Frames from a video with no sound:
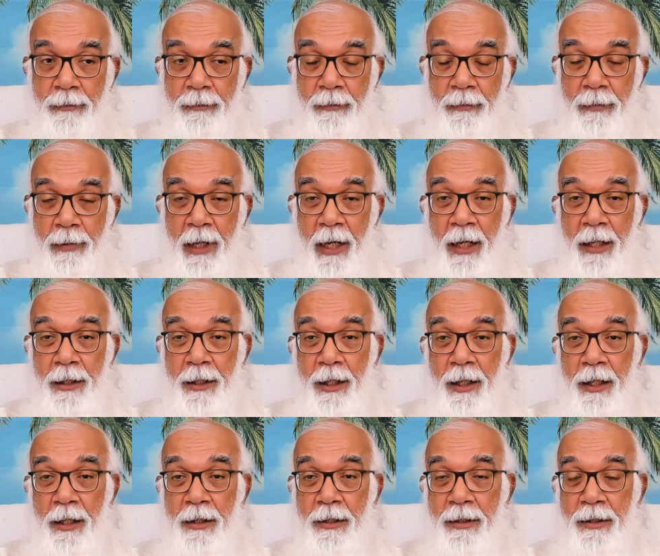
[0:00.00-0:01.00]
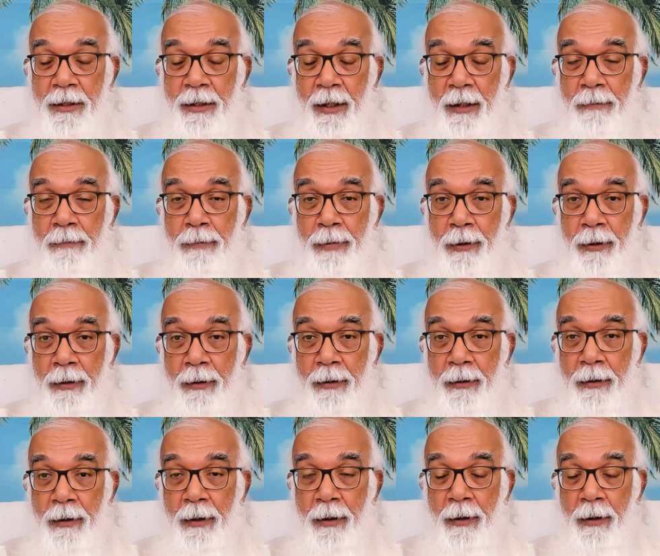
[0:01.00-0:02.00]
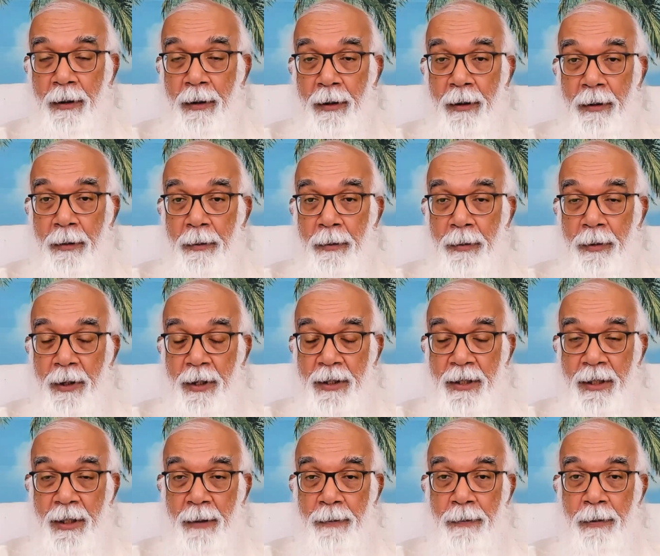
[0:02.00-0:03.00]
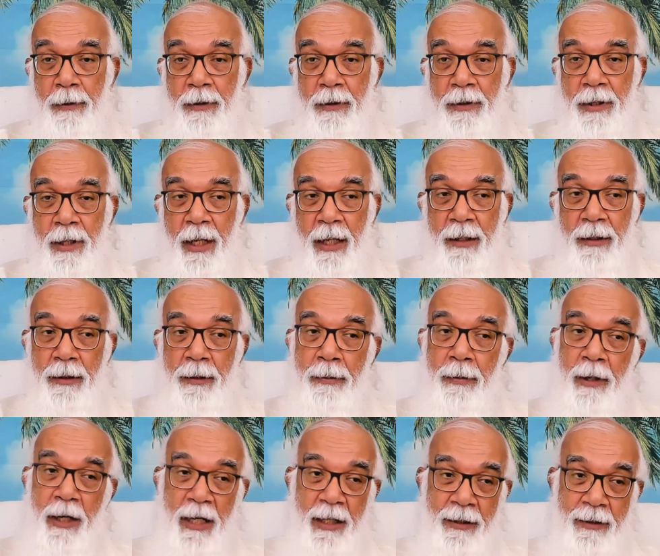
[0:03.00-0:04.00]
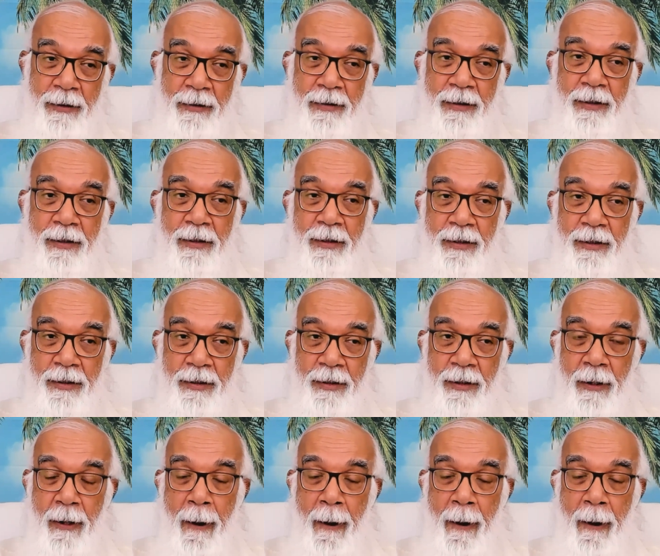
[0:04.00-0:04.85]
by these simple principles and the practices.